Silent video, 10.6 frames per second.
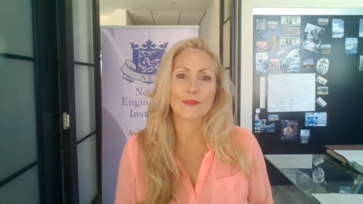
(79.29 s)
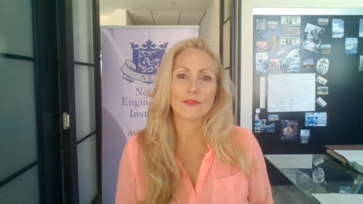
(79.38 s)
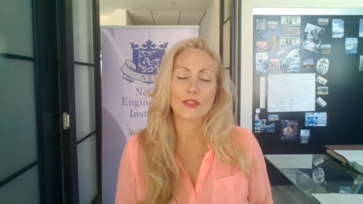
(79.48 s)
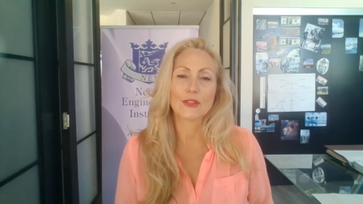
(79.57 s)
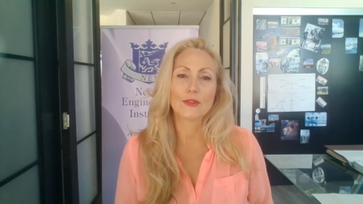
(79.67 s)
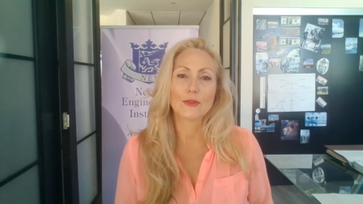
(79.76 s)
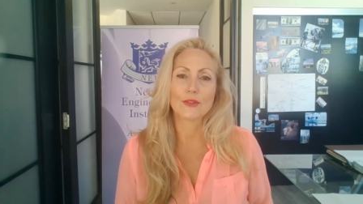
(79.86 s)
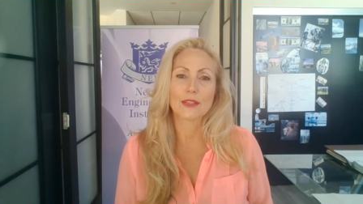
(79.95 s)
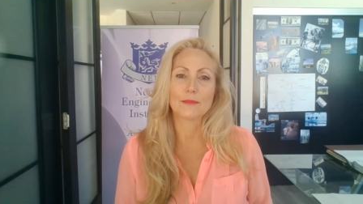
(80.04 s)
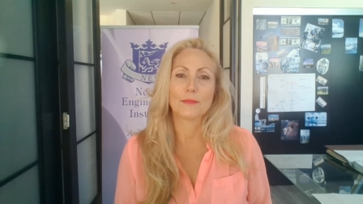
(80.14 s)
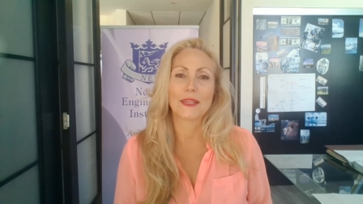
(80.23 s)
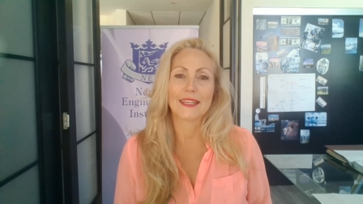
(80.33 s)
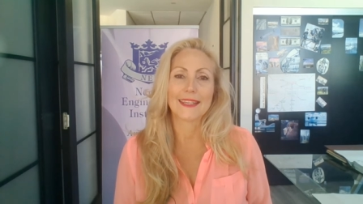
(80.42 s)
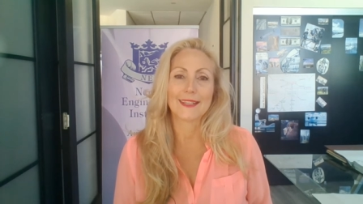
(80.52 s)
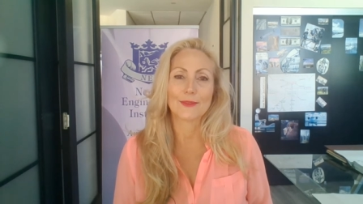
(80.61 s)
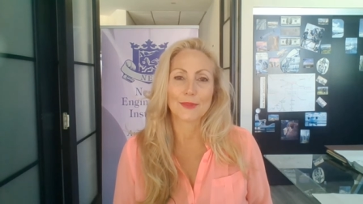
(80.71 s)
view to
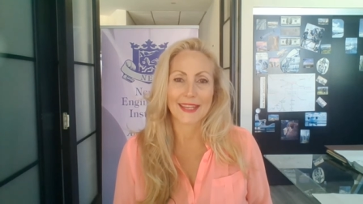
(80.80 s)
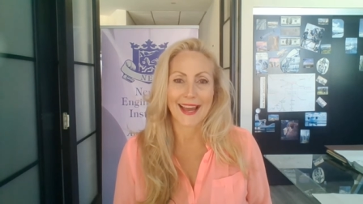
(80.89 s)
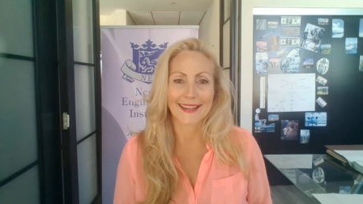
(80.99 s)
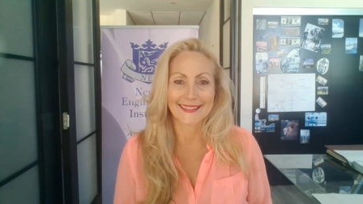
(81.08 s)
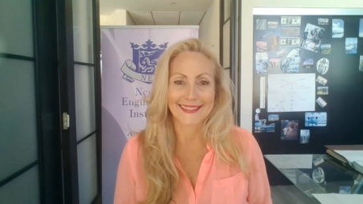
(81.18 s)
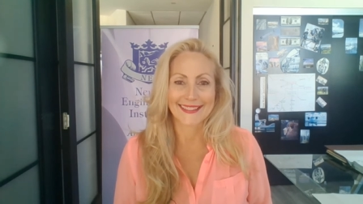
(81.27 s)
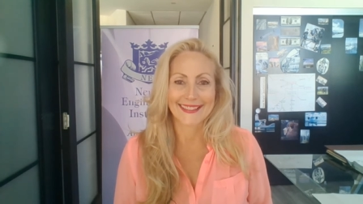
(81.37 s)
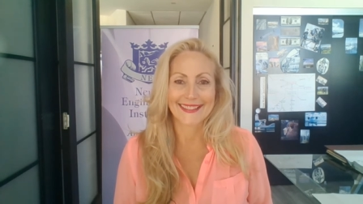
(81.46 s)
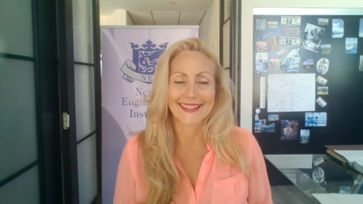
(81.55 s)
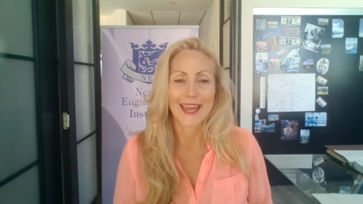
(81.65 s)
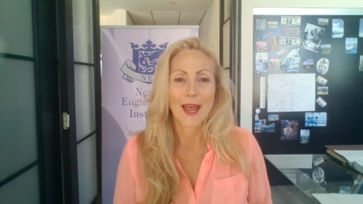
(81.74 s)
be reality